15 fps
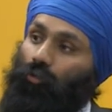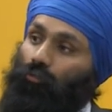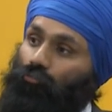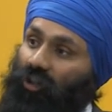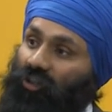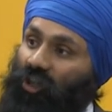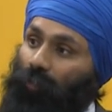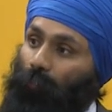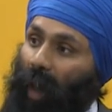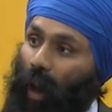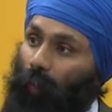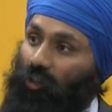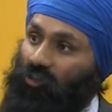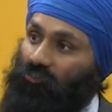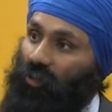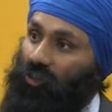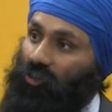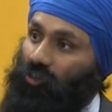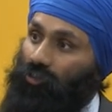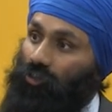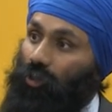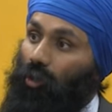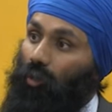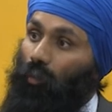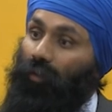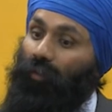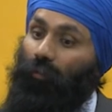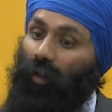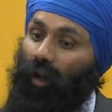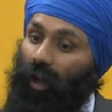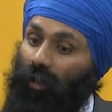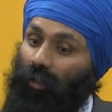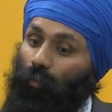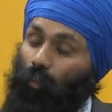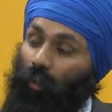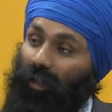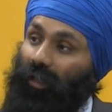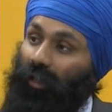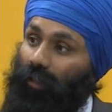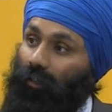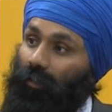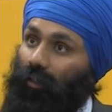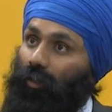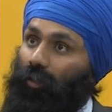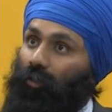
rigid power structures where they were unwilling